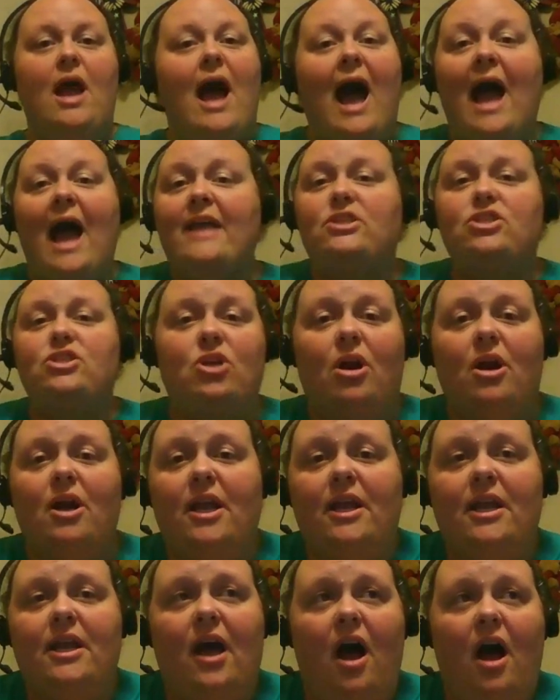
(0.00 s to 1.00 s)
I
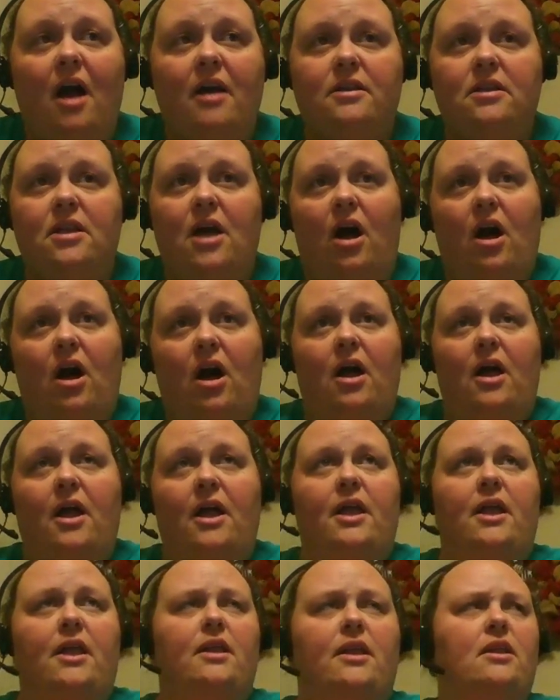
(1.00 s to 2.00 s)
started
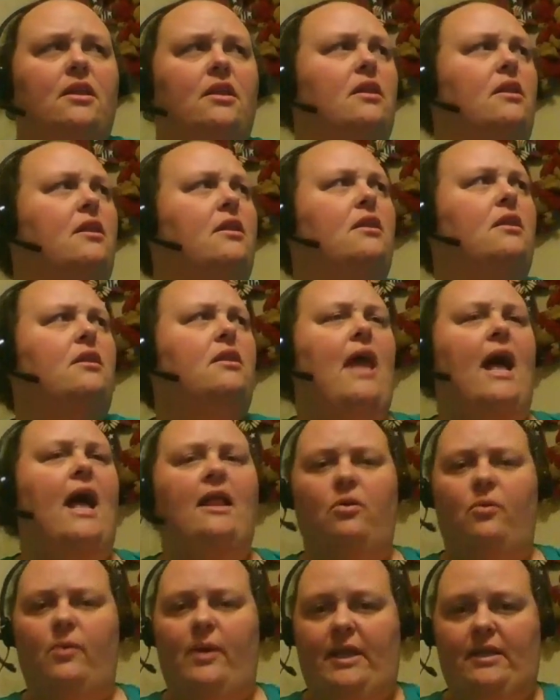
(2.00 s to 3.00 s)
on
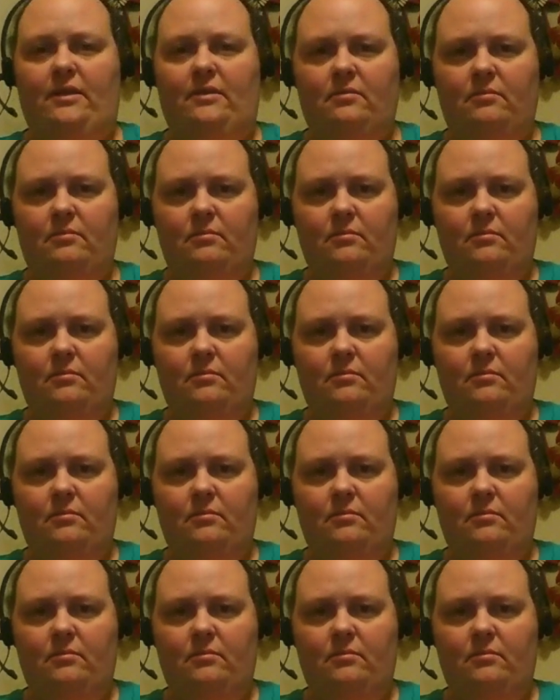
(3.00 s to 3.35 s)
Halloween.